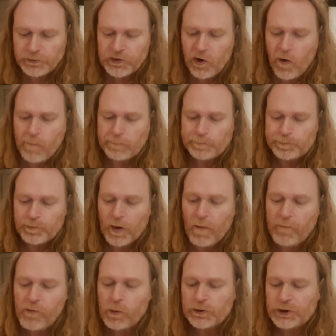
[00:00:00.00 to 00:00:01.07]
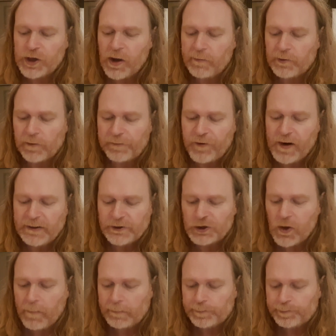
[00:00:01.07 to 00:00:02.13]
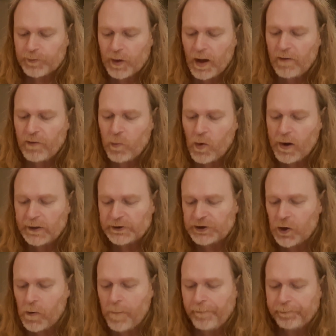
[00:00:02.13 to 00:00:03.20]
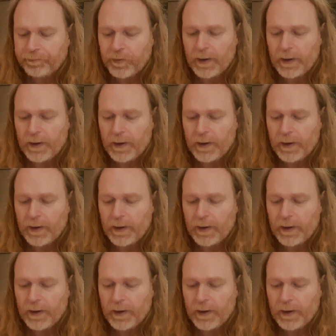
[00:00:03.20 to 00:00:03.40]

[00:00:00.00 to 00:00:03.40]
So unfortunately I've got friends everywhere, so